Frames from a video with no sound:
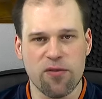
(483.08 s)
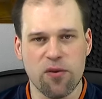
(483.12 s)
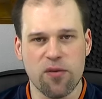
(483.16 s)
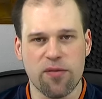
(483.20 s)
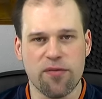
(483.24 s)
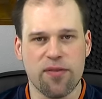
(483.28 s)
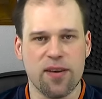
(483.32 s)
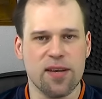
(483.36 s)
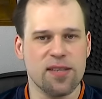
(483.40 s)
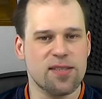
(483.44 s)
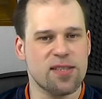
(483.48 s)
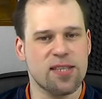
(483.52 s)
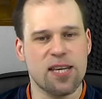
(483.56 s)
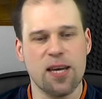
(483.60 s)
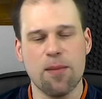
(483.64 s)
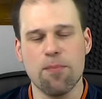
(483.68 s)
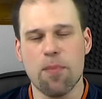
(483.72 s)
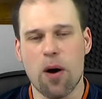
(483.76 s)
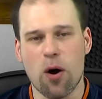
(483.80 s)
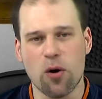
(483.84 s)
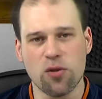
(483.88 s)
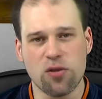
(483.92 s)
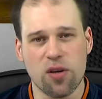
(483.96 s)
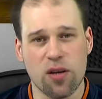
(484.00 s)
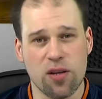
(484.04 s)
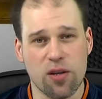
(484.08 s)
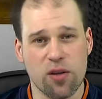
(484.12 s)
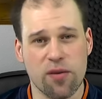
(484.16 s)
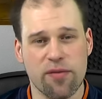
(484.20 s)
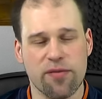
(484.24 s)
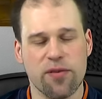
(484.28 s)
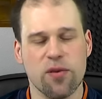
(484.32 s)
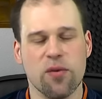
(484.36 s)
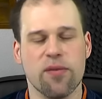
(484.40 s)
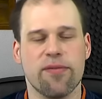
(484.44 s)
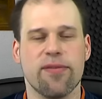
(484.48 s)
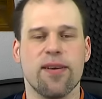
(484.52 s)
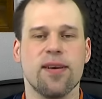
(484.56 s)
few things, skimp out on a
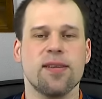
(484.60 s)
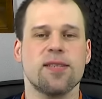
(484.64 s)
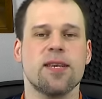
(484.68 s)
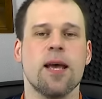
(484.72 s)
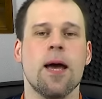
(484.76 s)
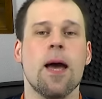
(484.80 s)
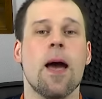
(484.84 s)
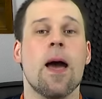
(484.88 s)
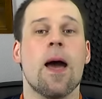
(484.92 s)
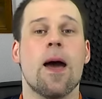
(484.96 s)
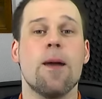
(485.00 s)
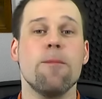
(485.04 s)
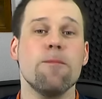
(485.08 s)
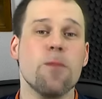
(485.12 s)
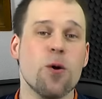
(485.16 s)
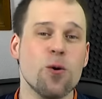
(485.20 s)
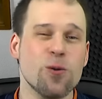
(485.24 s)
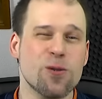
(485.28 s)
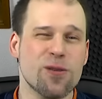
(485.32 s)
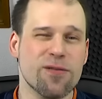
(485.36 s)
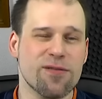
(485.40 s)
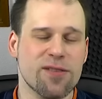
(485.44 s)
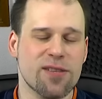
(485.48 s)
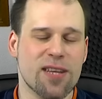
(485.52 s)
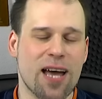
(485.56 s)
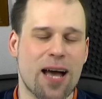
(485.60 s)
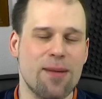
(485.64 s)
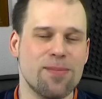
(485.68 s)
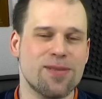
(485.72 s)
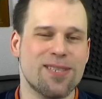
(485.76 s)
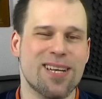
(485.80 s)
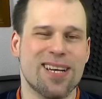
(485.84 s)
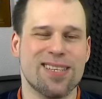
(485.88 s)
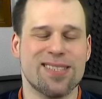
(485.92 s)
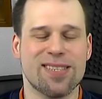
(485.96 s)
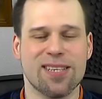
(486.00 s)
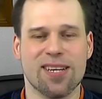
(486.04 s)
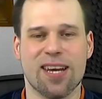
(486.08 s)
few things. And most of the times
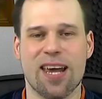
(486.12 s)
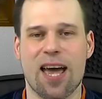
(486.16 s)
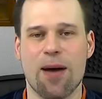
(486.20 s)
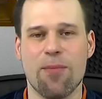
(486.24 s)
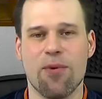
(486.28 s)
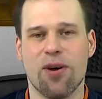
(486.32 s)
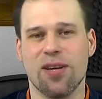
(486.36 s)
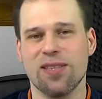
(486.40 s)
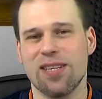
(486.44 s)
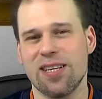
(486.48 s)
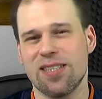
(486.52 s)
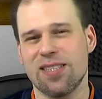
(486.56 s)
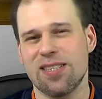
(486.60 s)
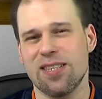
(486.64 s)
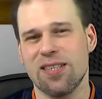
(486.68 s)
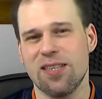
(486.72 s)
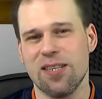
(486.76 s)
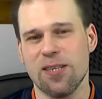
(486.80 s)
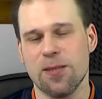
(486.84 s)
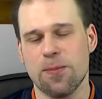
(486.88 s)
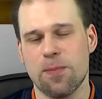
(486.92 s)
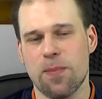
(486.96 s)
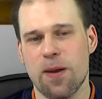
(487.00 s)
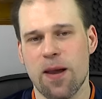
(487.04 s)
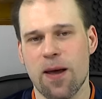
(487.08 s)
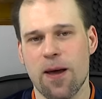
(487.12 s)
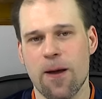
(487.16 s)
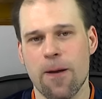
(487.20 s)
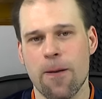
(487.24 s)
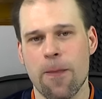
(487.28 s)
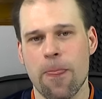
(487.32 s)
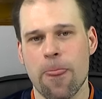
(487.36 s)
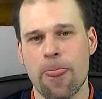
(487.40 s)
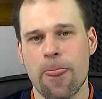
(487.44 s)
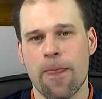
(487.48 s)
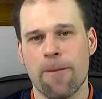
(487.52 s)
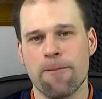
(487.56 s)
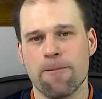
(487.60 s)
that's the camera, that's the display,
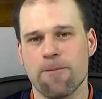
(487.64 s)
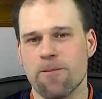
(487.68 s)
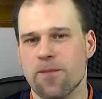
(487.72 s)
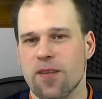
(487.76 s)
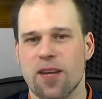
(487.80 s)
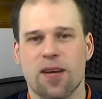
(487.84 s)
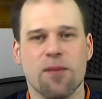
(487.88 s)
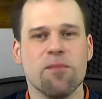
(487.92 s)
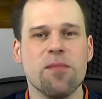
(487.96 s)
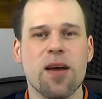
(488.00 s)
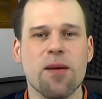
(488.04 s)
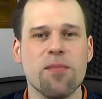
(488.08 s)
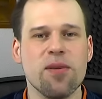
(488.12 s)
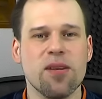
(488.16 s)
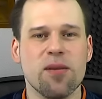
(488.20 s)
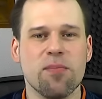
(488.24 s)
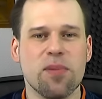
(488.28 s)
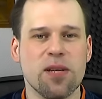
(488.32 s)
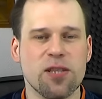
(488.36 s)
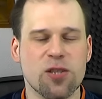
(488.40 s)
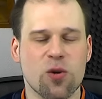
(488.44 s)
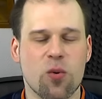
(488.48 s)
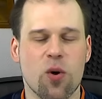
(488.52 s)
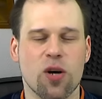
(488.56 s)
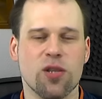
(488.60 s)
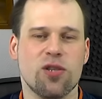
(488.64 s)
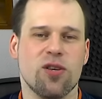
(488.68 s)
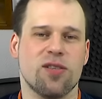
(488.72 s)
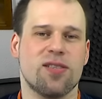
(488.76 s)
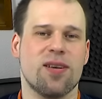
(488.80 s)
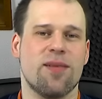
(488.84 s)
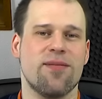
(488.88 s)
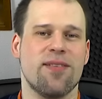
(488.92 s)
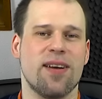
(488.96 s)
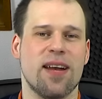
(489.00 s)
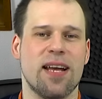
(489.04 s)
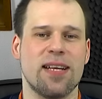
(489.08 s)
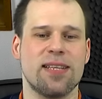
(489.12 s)
and maybe the build quality or
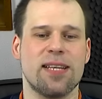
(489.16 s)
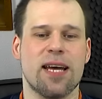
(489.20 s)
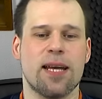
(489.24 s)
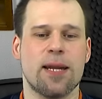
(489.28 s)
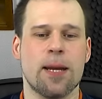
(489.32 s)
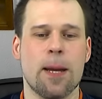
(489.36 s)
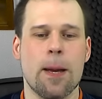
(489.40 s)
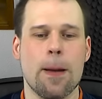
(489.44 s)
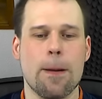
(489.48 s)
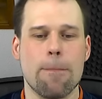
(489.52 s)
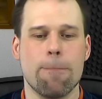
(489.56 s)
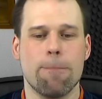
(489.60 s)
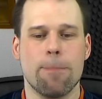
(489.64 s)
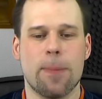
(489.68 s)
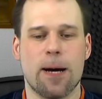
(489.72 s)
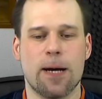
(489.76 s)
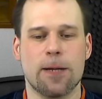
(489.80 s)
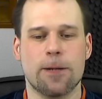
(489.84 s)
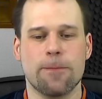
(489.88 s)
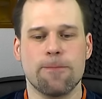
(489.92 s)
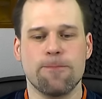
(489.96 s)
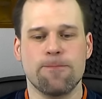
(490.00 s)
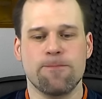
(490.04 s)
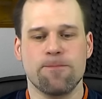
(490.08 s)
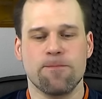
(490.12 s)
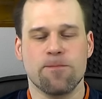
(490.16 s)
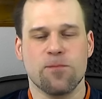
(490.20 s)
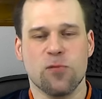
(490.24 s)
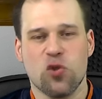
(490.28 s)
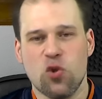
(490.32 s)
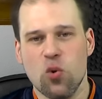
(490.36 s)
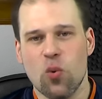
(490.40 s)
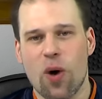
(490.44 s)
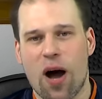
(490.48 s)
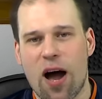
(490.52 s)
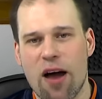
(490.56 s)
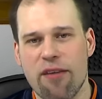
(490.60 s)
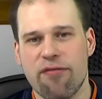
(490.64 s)
something like that. But
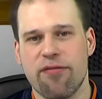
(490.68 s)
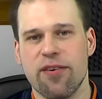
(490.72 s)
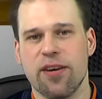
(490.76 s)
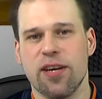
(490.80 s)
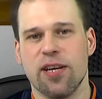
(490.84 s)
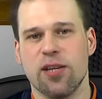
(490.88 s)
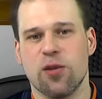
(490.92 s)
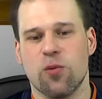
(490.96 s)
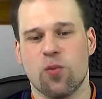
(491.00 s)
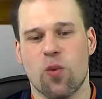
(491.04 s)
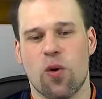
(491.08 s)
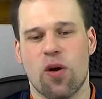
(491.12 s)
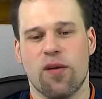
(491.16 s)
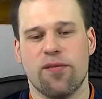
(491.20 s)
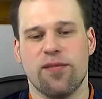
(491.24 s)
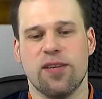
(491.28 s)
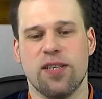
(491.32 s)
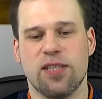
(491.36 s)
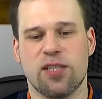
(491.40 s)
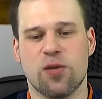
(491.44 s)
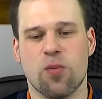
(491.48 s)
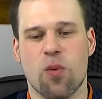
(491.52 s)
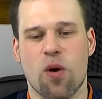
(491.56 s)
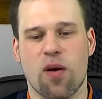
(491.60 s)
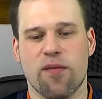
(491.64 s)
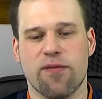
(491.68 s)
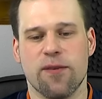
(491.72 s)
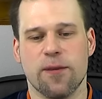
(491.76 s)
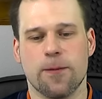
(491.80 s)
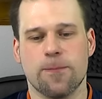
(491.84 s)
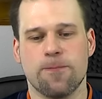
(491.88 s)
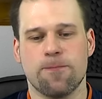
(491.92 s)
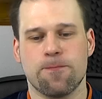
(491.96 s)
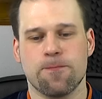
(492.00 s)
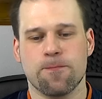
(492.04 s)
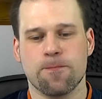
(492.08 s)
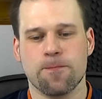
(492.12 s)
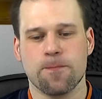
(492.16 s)
do I think it's worth it?
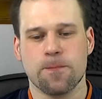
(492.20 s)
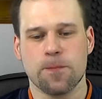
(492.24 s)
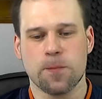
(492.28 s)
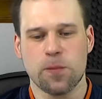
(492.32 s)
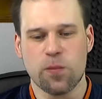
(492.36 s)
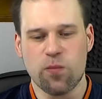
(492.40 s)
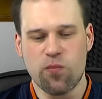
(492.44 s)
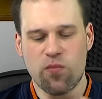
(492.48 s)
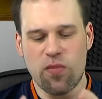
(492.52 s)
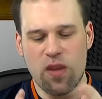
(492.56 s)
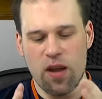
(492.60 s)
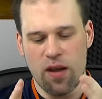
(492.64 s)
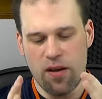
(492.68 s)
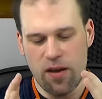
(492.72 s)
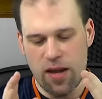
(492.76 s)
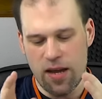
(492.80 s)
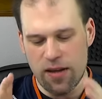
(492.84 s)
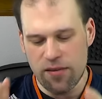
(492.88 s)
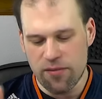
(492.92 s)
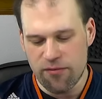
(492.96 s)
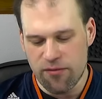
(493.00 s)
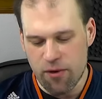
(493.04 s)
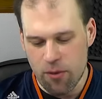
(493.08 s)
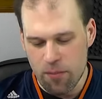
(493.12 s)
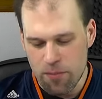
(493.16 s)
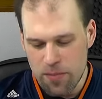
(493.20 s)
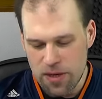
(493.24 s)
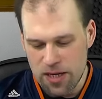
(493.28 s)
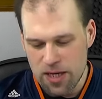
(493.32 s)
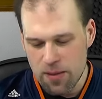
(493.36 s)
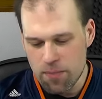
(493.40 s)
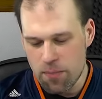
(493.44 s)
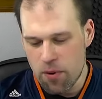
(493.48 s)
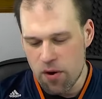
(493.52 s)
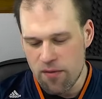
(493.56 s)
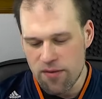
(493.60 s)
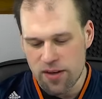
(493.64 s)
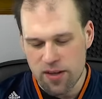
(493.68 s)
And for me,
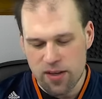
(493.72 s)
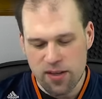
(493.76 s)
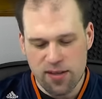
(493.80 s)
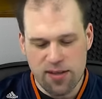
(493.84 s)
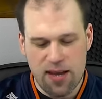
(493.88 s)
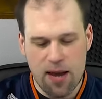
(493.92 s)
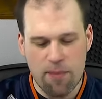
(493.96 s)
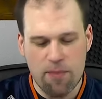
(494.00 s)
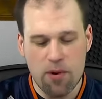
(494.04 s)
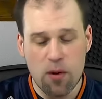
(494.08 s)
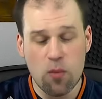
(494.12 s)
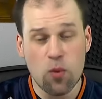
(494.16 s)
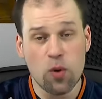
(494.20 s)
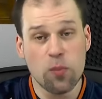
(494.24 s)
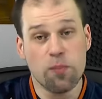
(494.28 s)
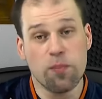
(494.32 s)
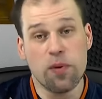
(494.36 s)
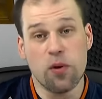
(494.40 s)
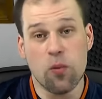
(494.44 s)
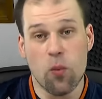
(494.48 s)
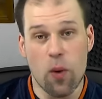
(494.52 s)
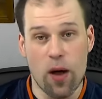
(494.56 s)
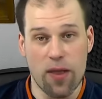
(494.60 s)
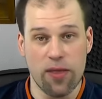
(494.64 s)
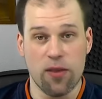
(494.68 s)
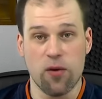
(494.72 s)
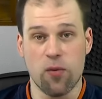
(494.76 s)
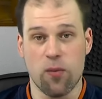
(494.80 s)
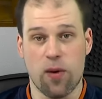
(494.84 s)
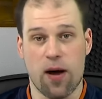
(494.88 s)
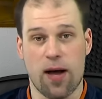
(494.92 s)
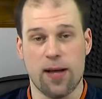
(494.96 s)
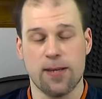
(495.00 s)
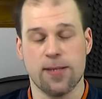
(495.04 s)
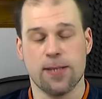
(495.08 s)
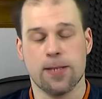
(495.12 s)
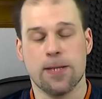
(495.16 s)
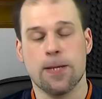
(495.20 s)
the perfect example would be One
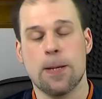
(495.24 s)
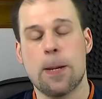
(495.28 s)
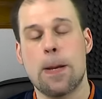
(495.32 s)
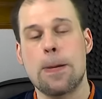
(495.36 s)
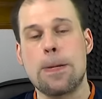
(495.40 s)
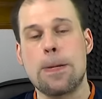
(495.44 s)
device.